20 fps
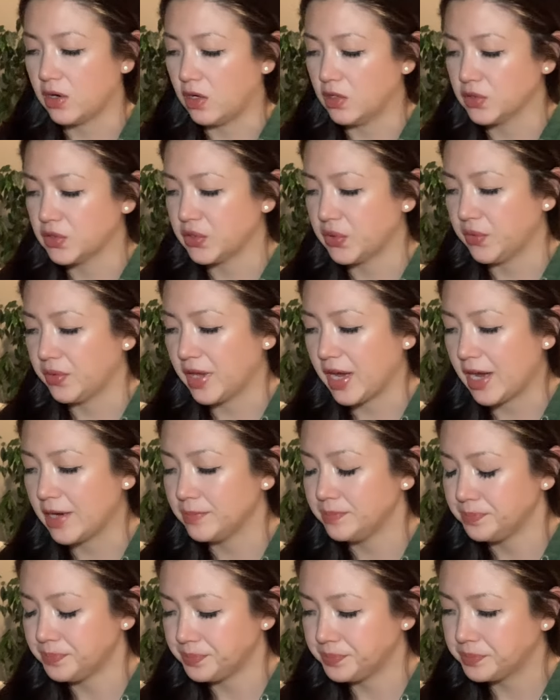also
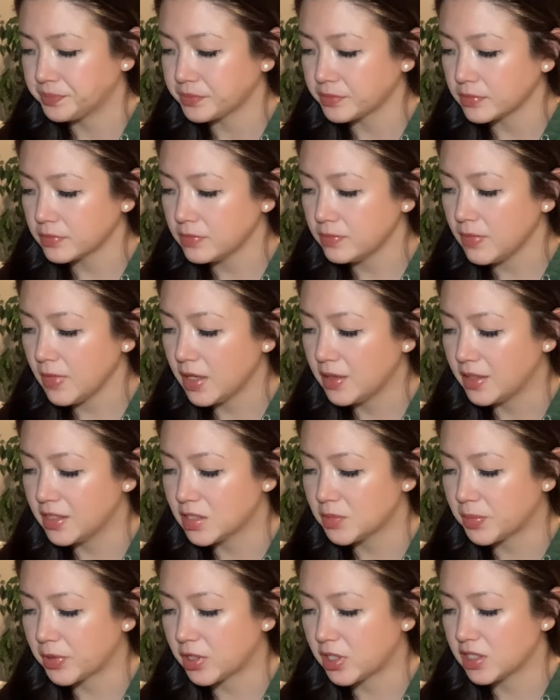that
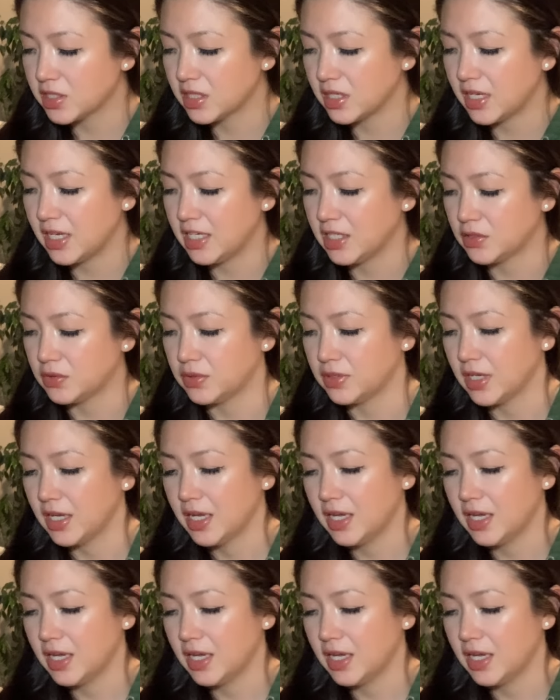this person is